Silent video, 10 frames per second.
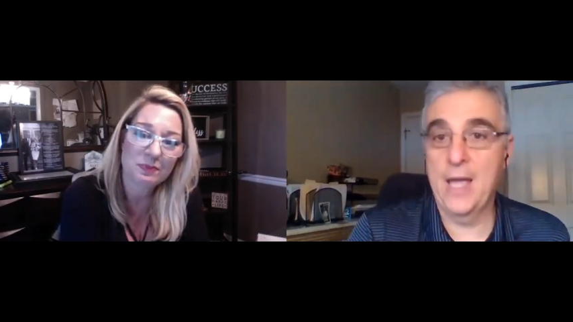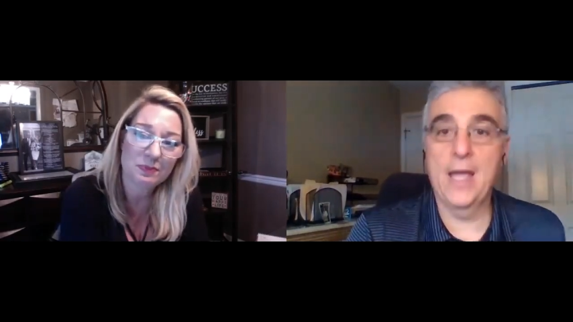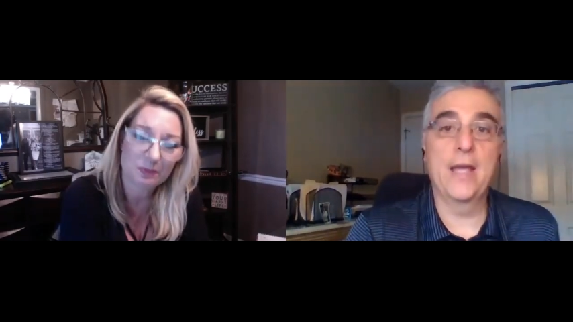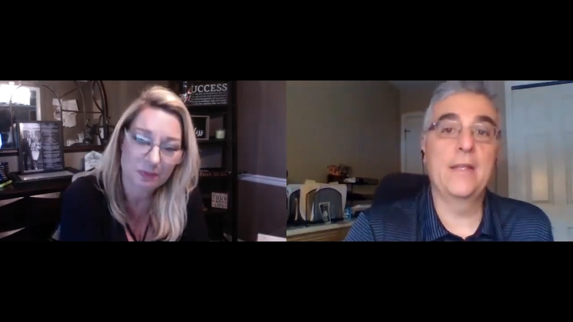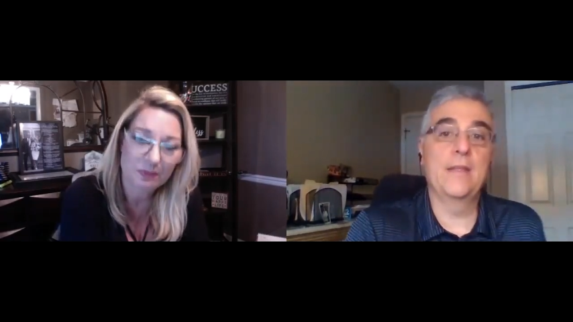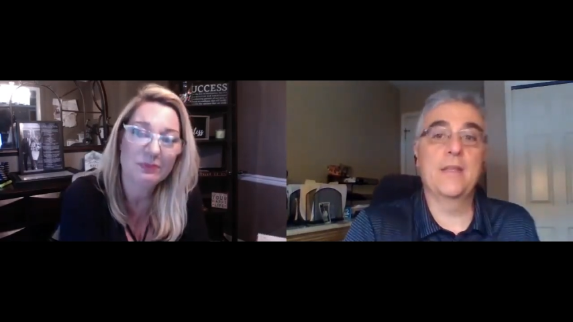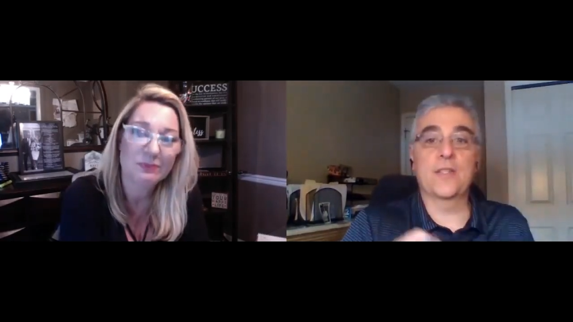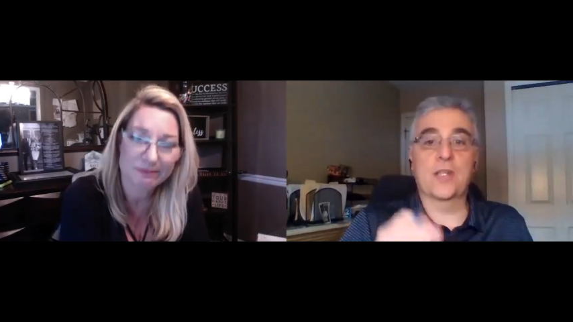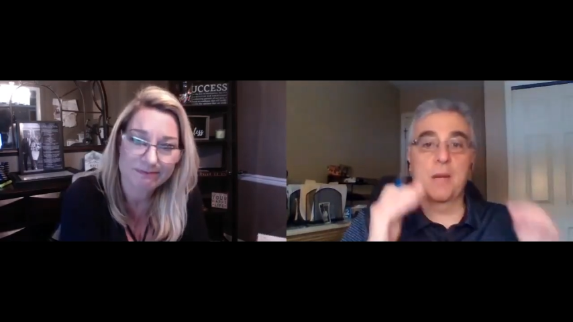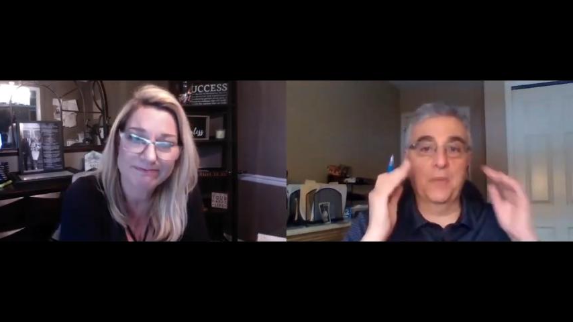Speaker 1: and
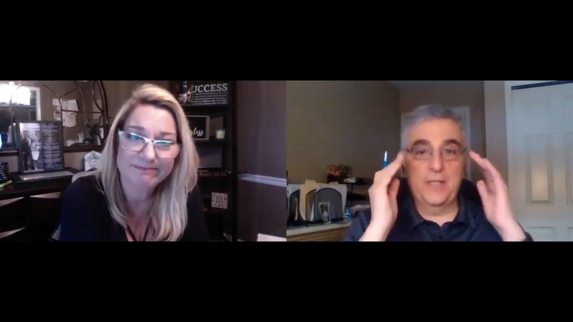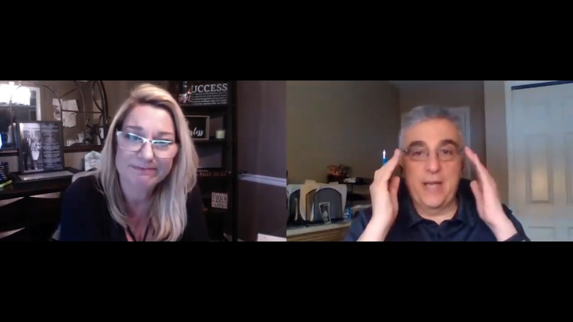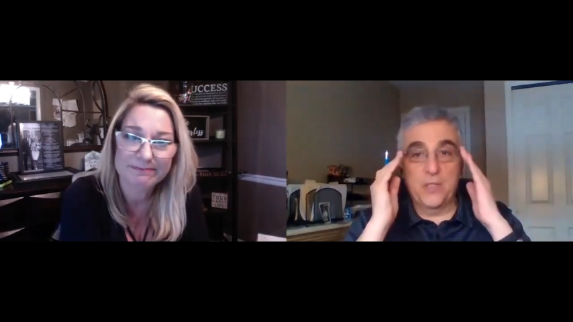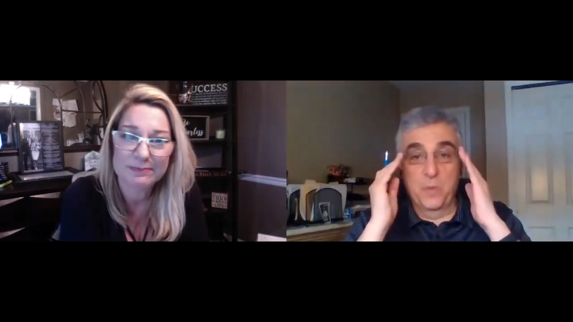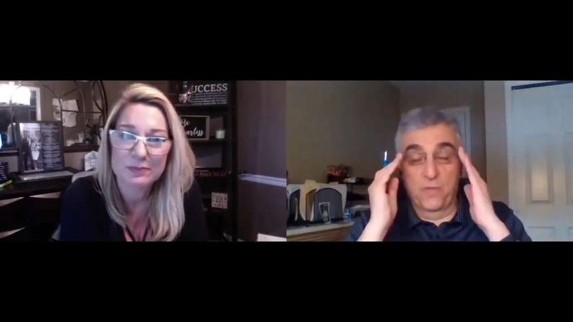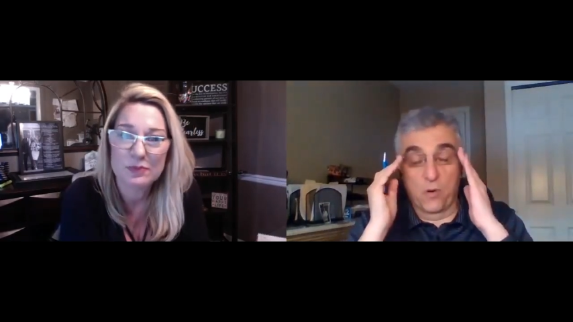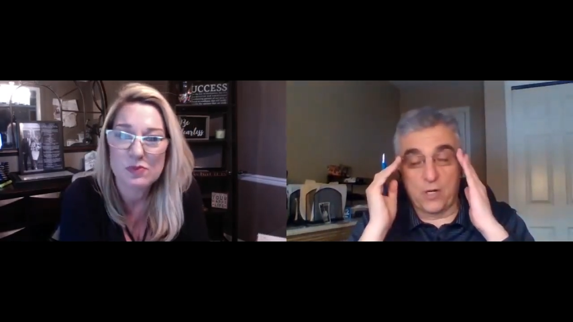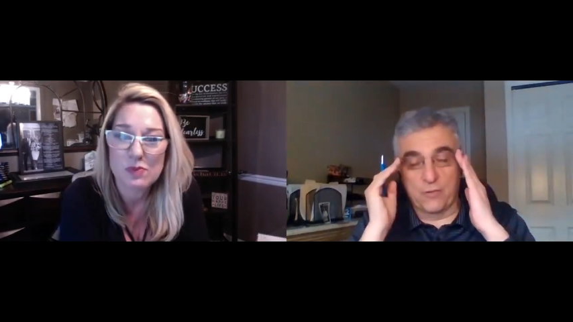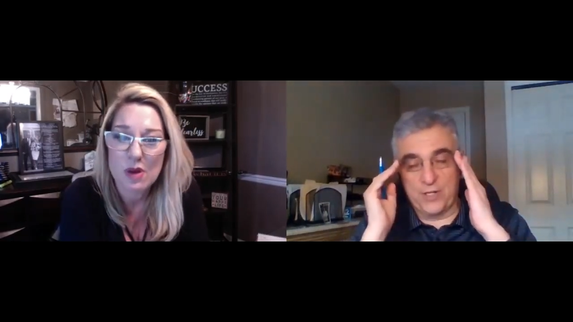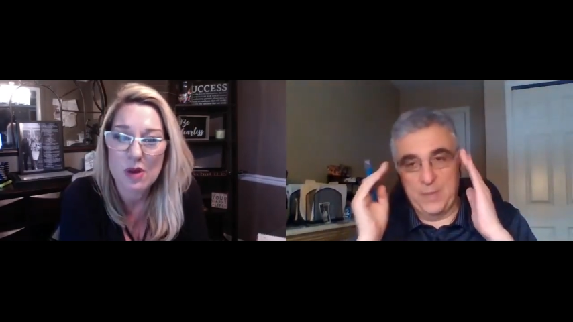it's a couple of days
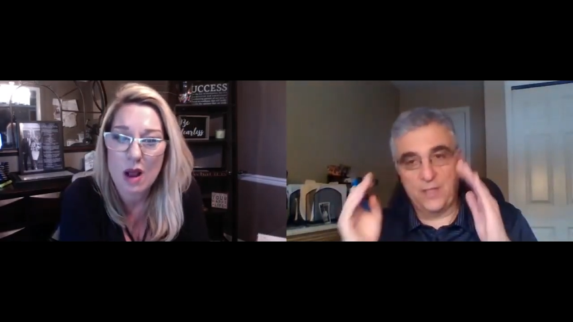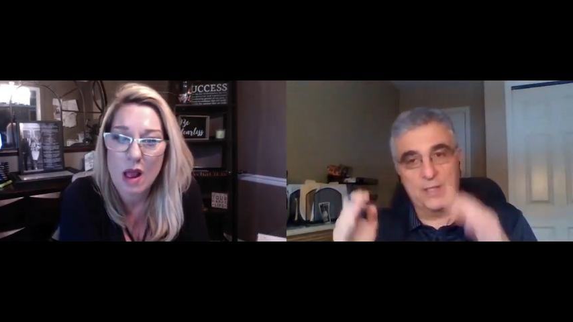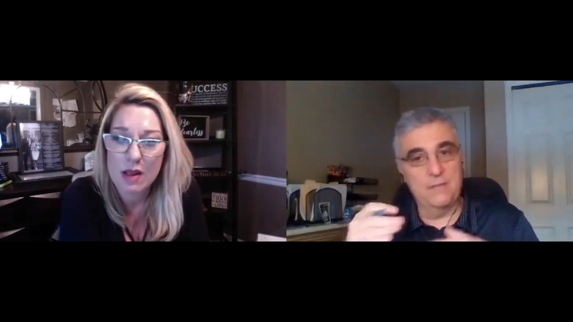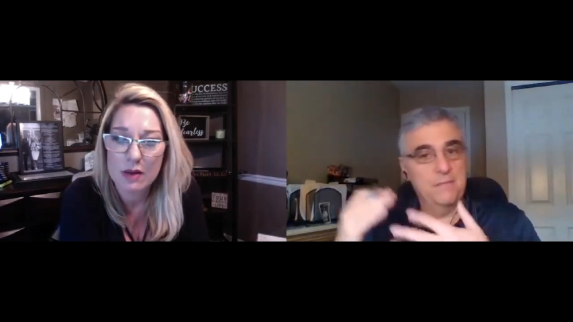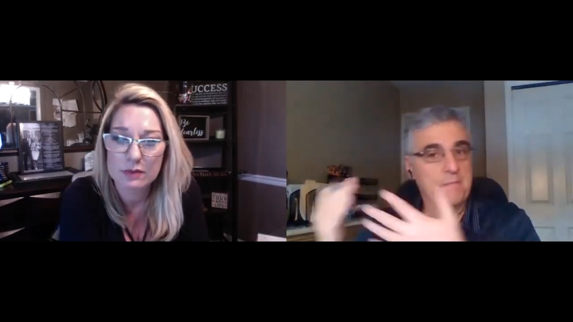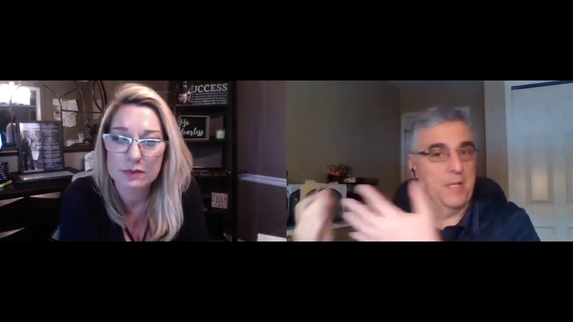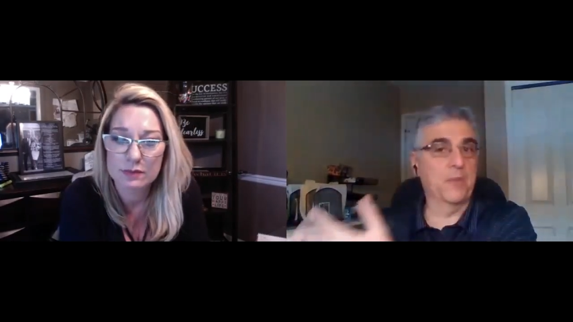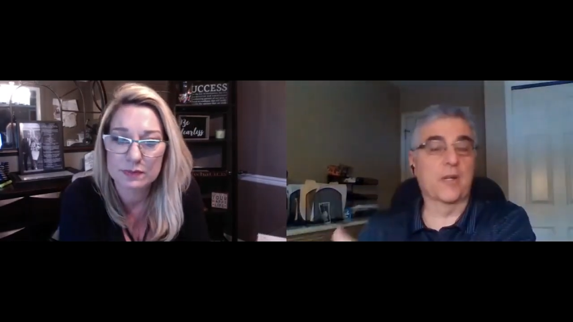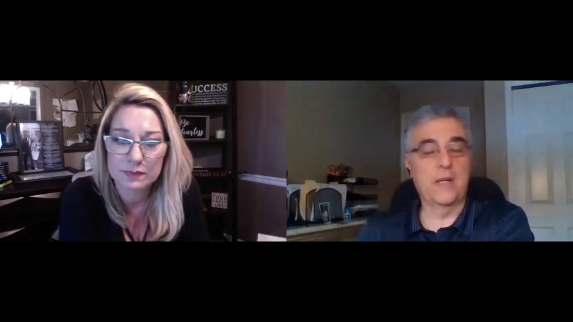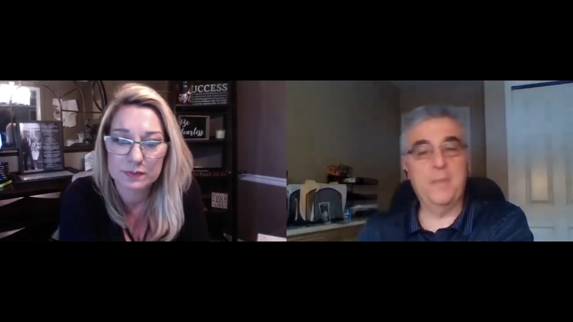before Christmas, and
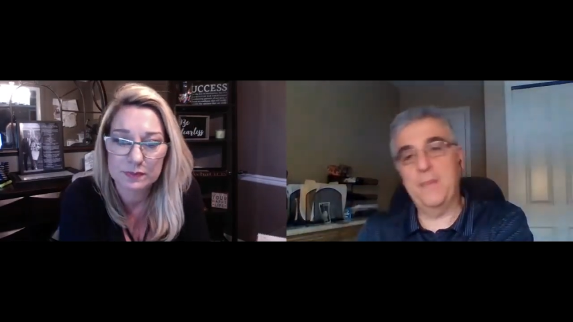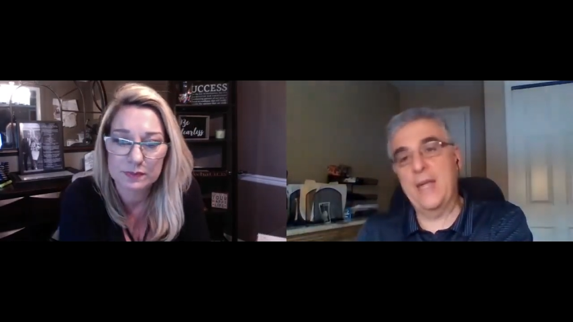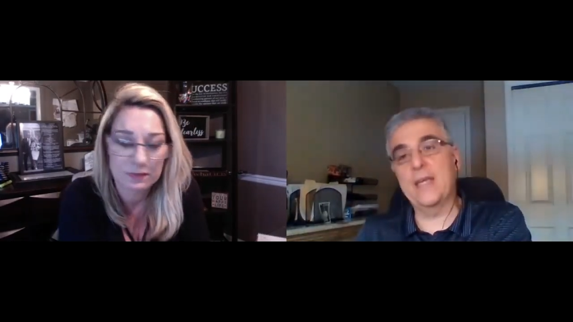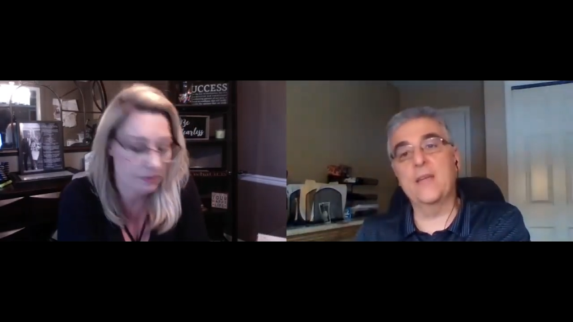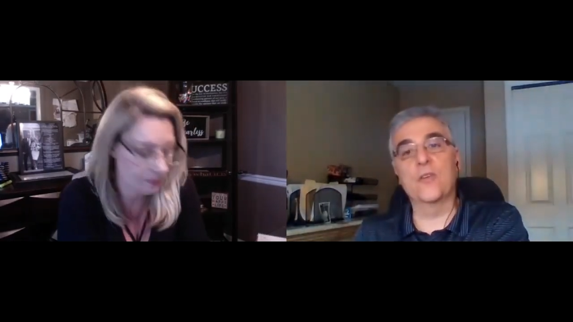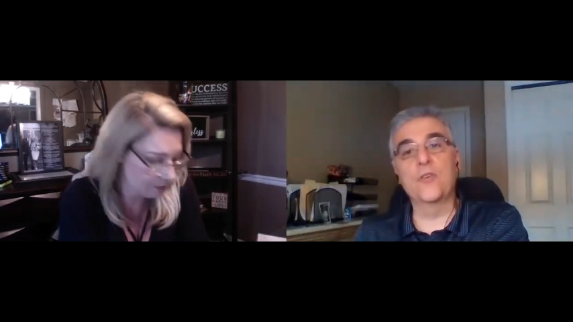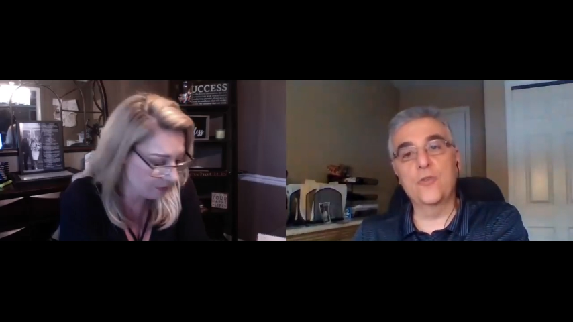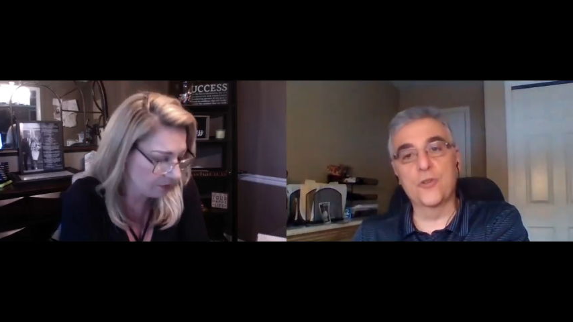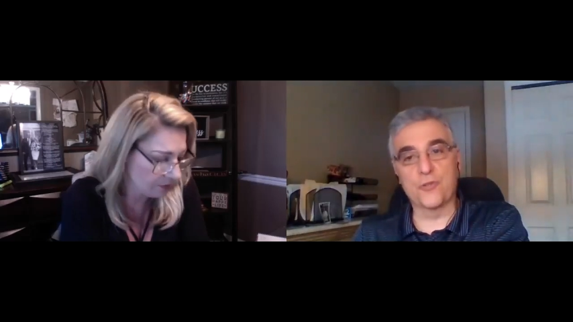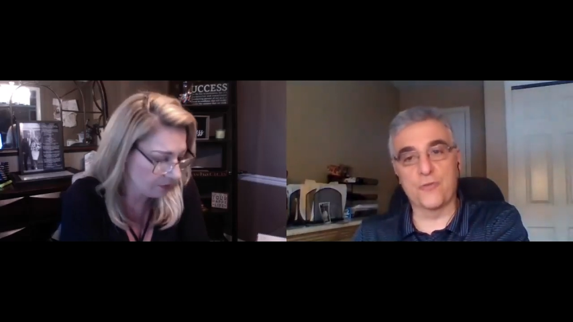people are going to be making their
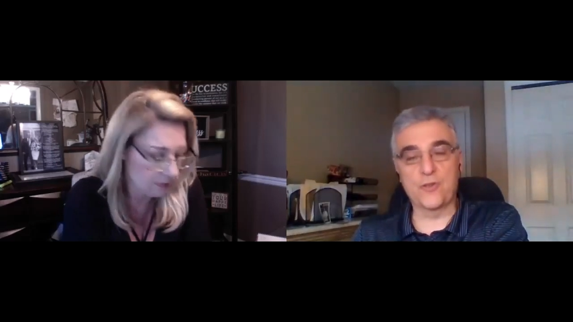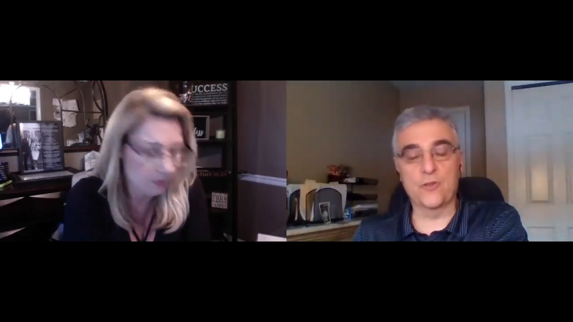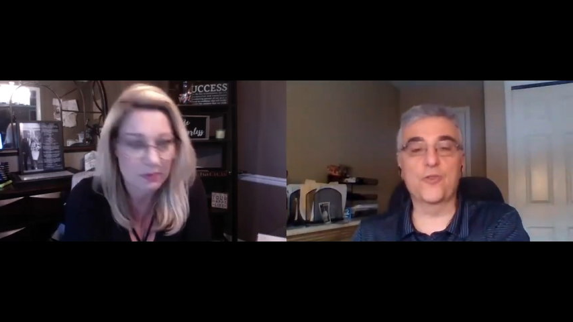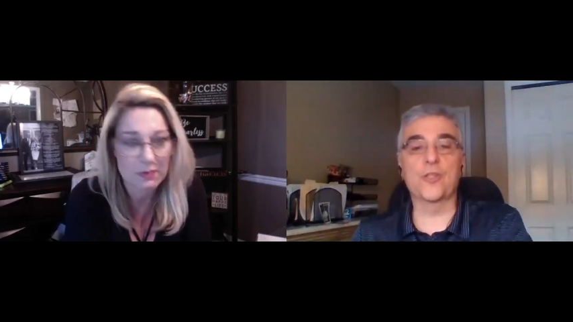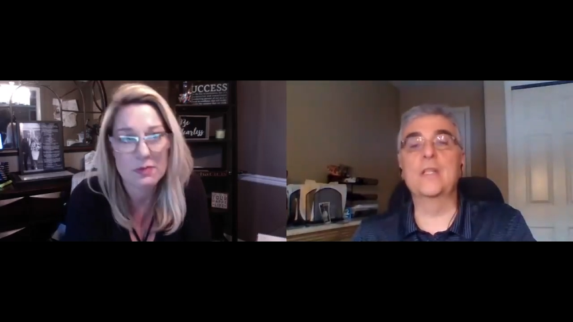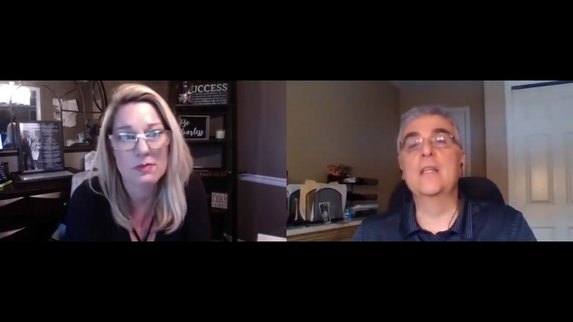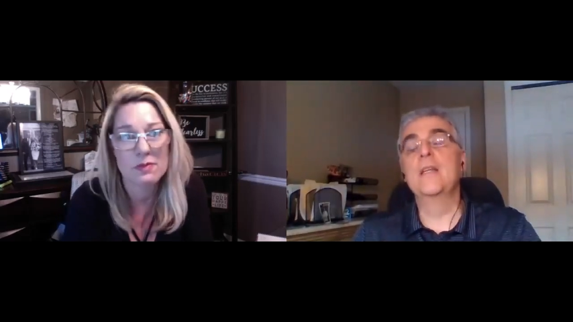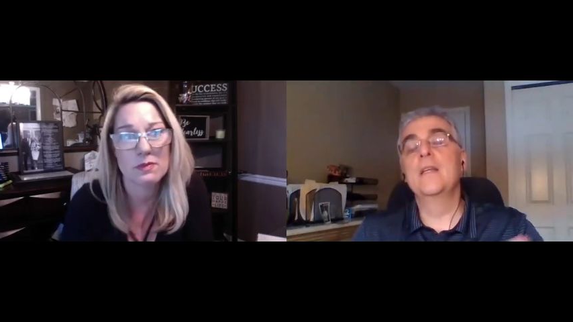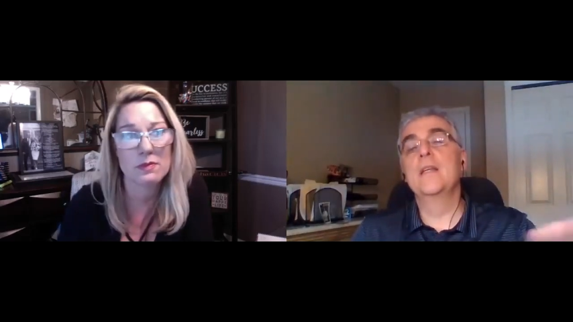New Year's resolution.